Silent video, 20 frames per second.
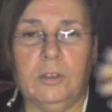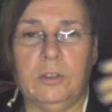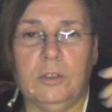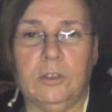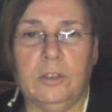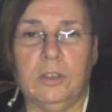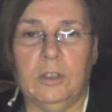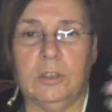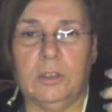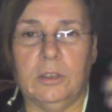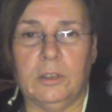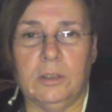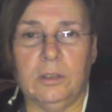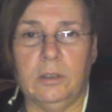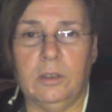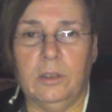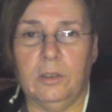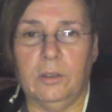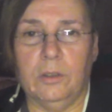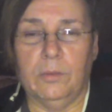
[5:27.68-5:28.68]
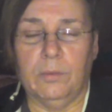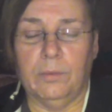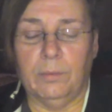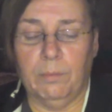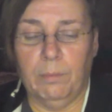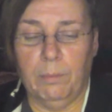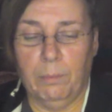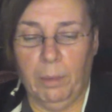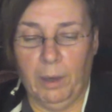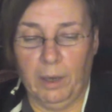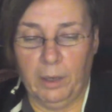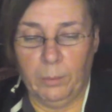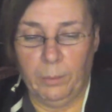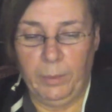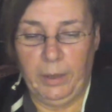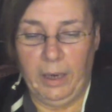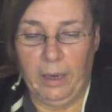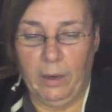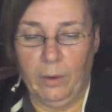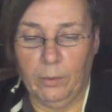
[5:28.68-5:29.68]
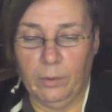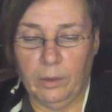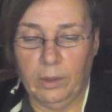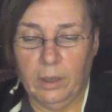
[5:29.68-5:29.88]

just, you know, bug me out.